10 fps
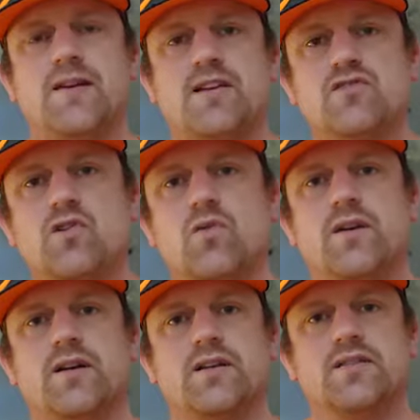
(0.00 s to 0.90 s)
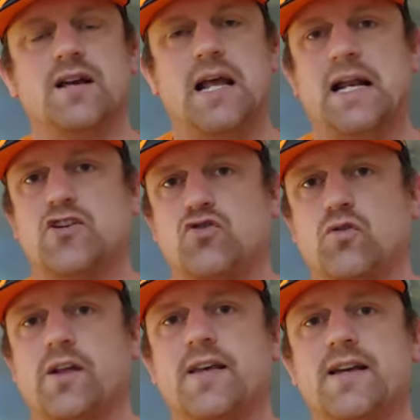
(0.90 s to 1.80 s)
He is who he is. And I
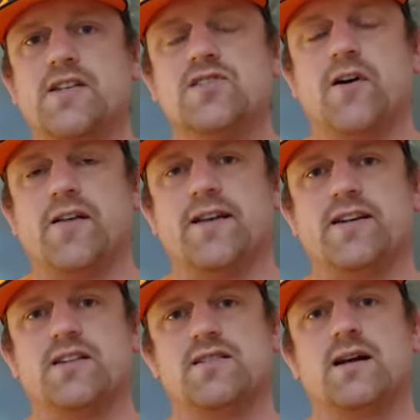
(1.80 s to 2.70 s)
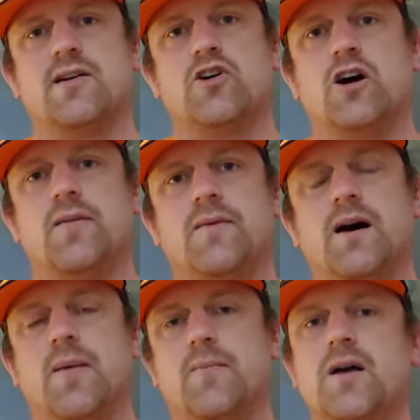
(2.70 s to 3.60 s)
truly think he's sorry that he just got caught.
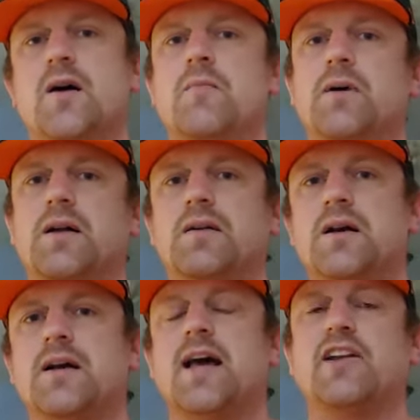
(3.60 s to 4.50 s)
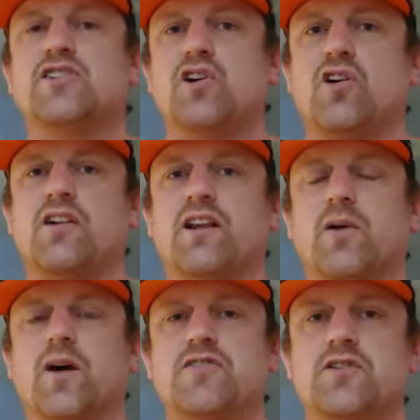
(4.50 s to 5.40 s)
Um, but kind of circling
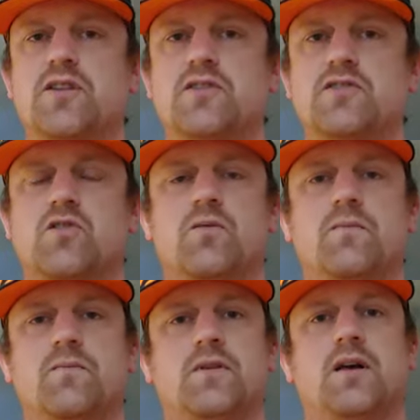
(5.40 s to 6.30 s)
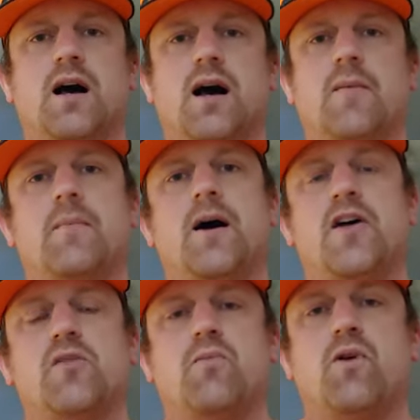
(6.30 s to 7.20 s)
around to, to um,
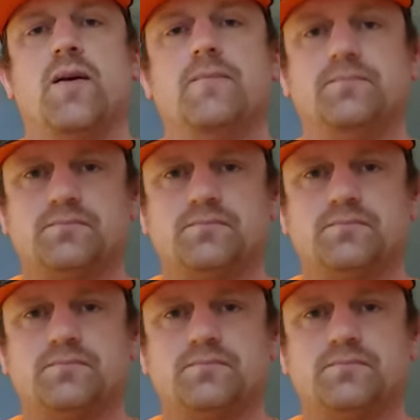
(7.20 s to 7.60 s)
my other point,